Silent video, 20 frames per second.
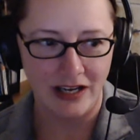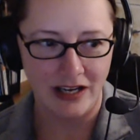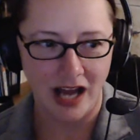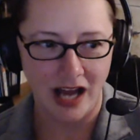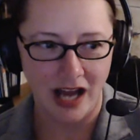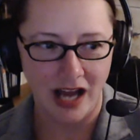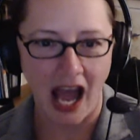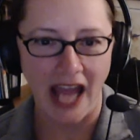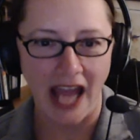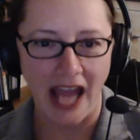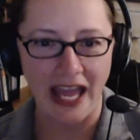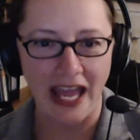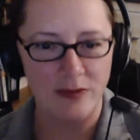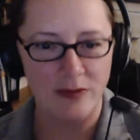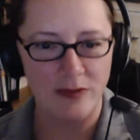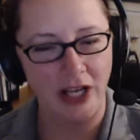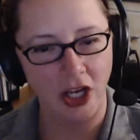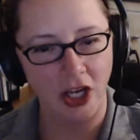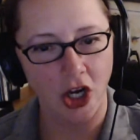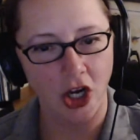I had
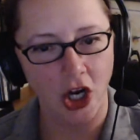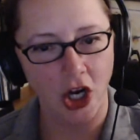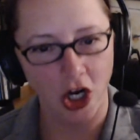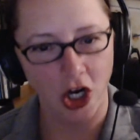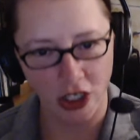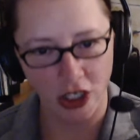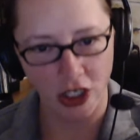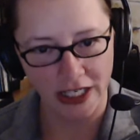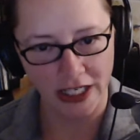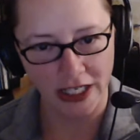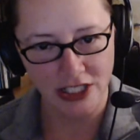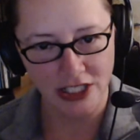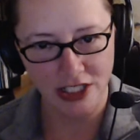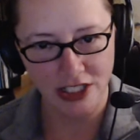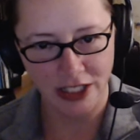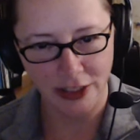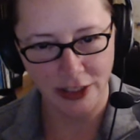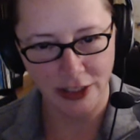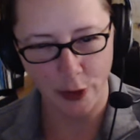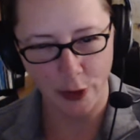been encouraged
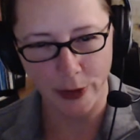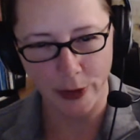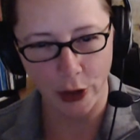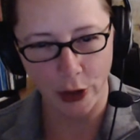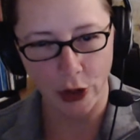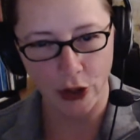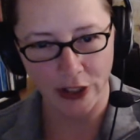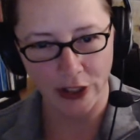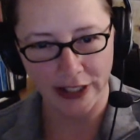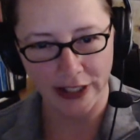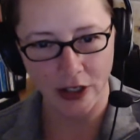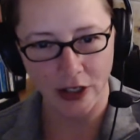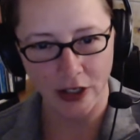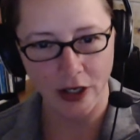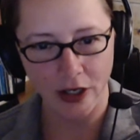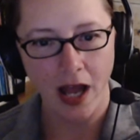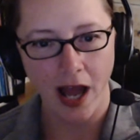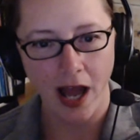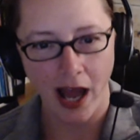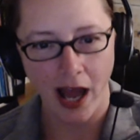a little bit
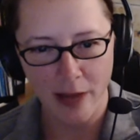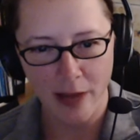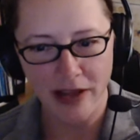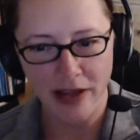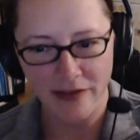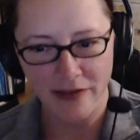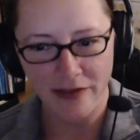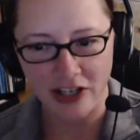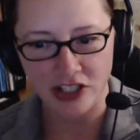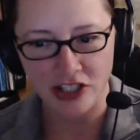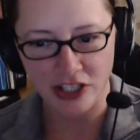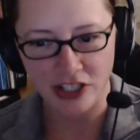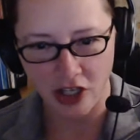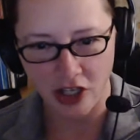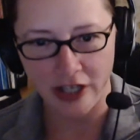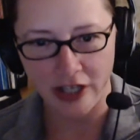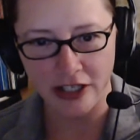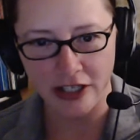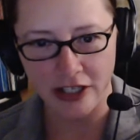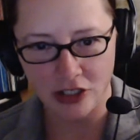earlier, I may have actually
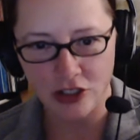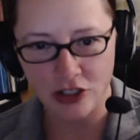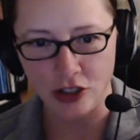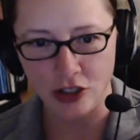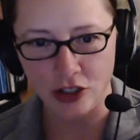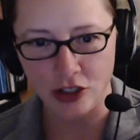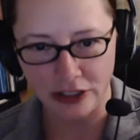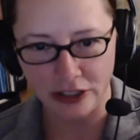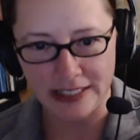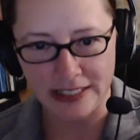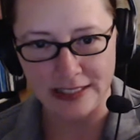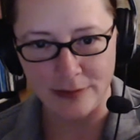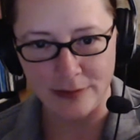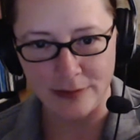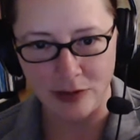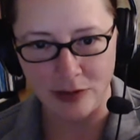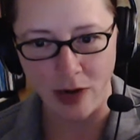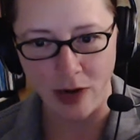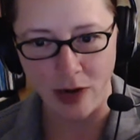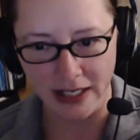gone into journalism
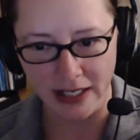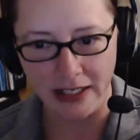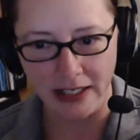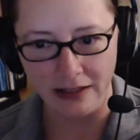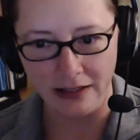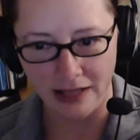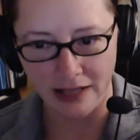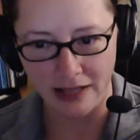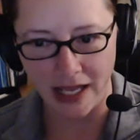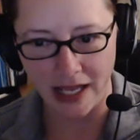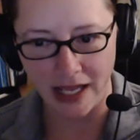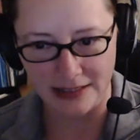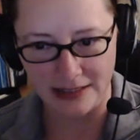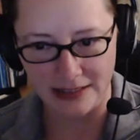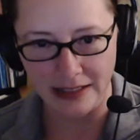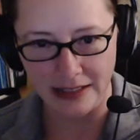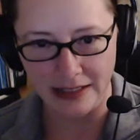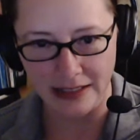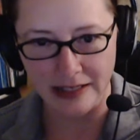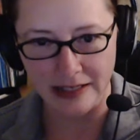and writing as
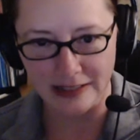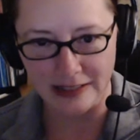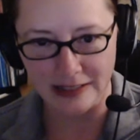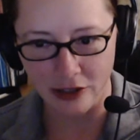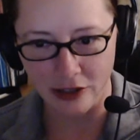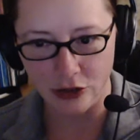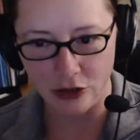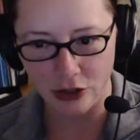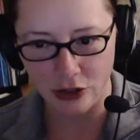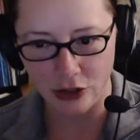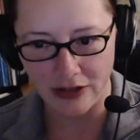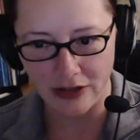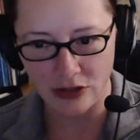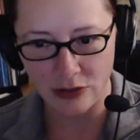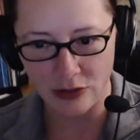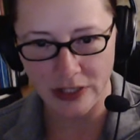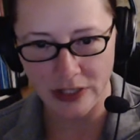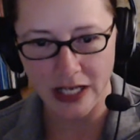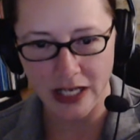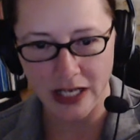an
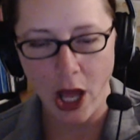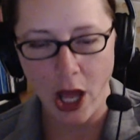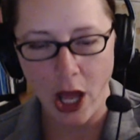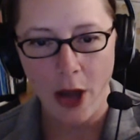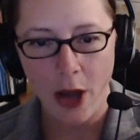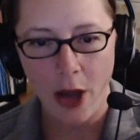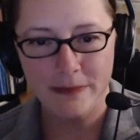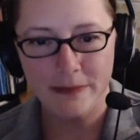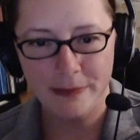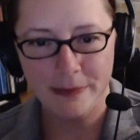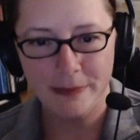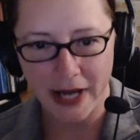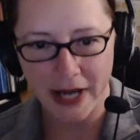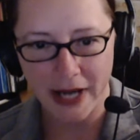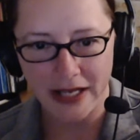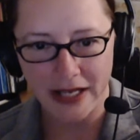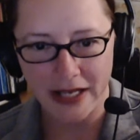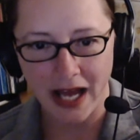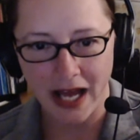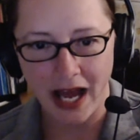undergraduate,
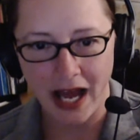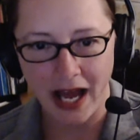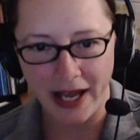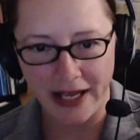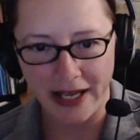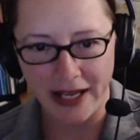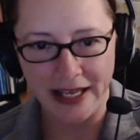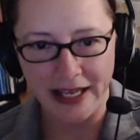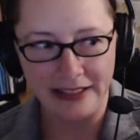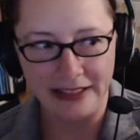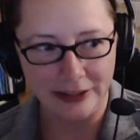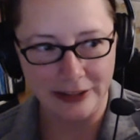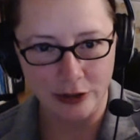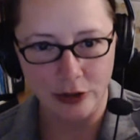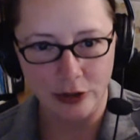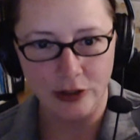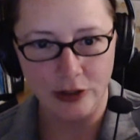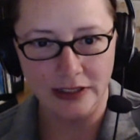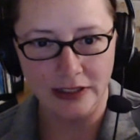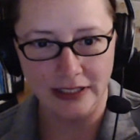but I had
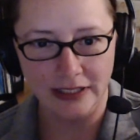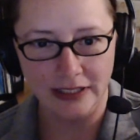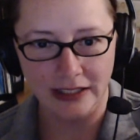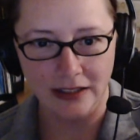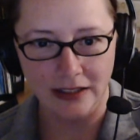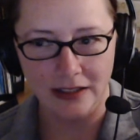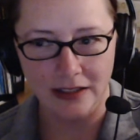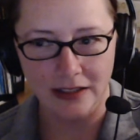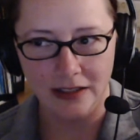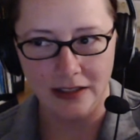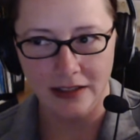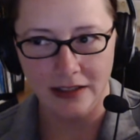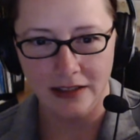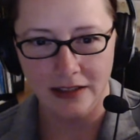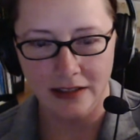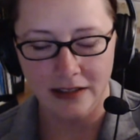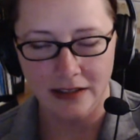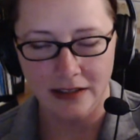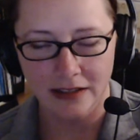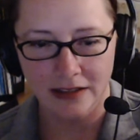literally
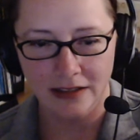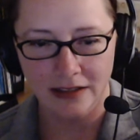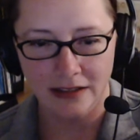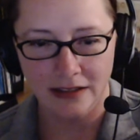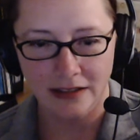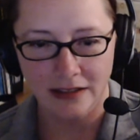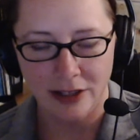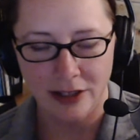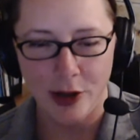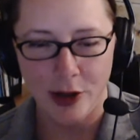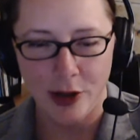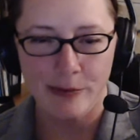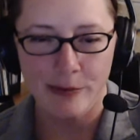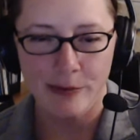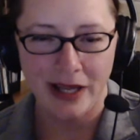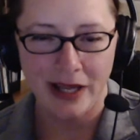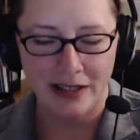my,